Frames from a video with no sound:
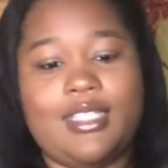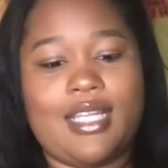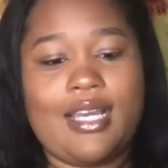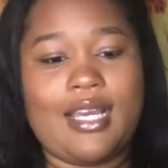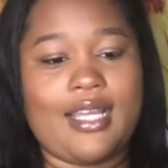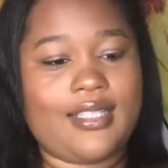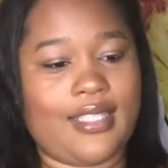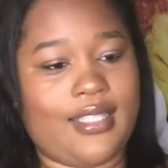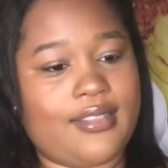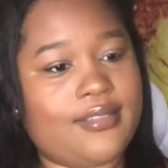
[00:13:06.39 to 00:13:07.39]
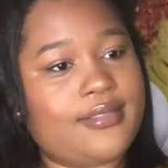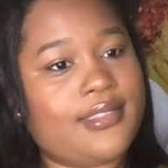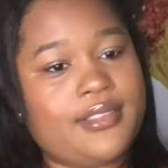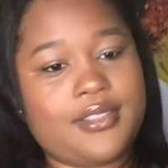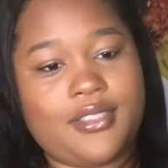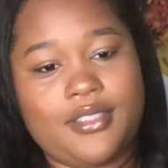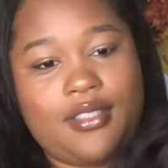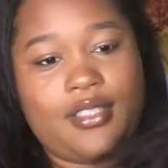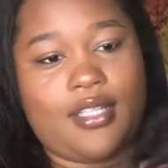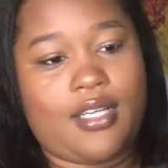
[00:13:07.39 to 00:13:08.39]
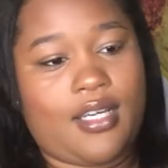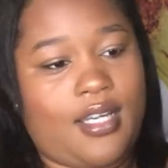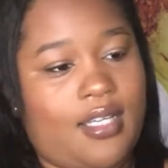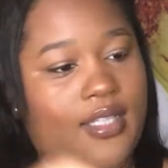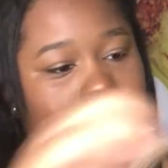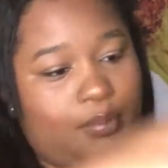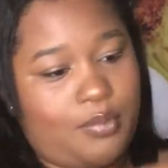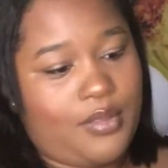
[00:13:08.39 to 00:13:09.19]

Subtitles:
not. Like, I've